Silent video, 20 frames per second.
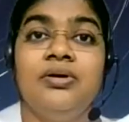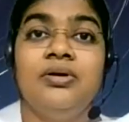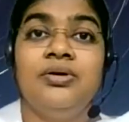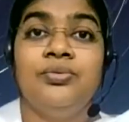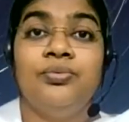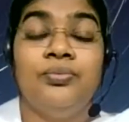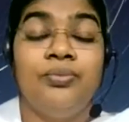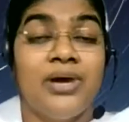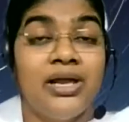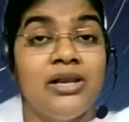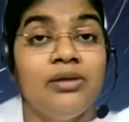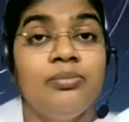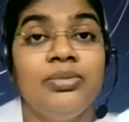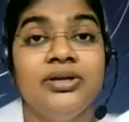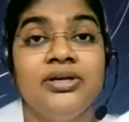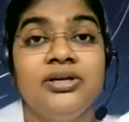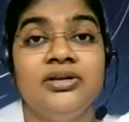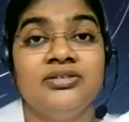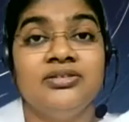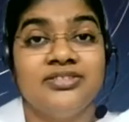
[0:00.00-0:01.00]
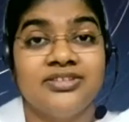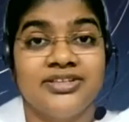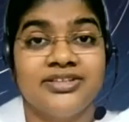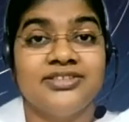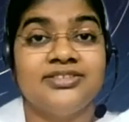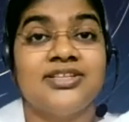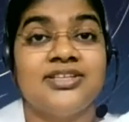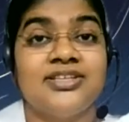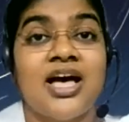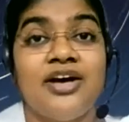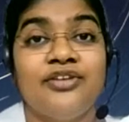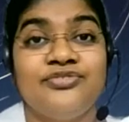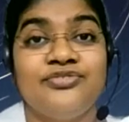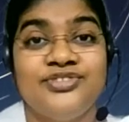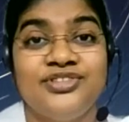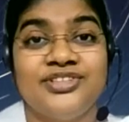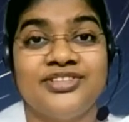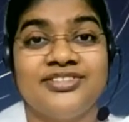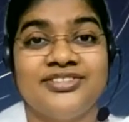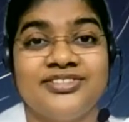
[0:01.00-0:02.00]
well begun is half
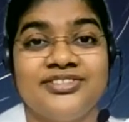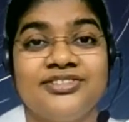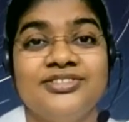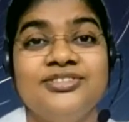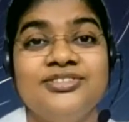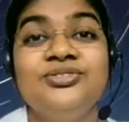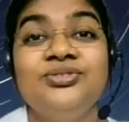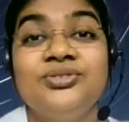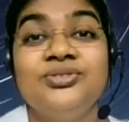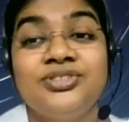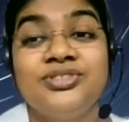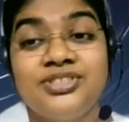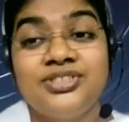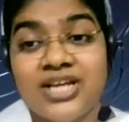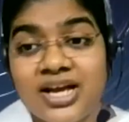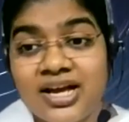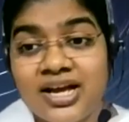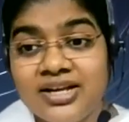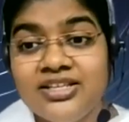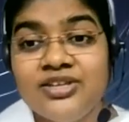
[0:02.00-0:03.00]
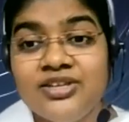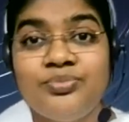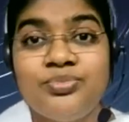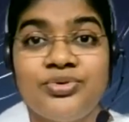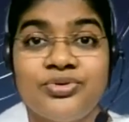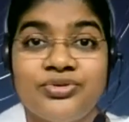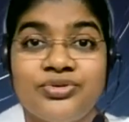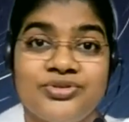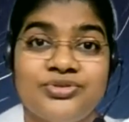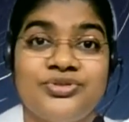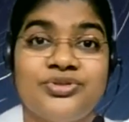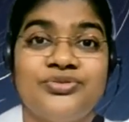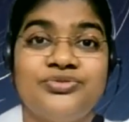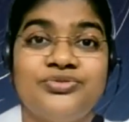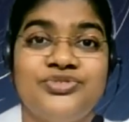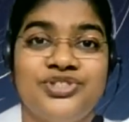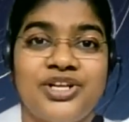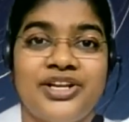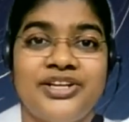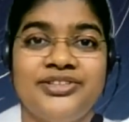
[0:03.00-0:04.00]
done. So start the process
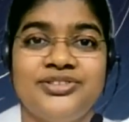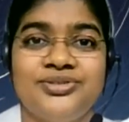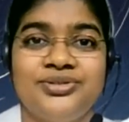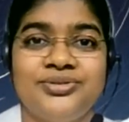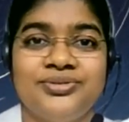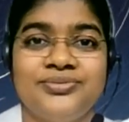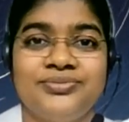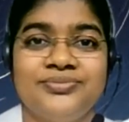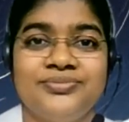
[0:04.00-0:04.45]
of change.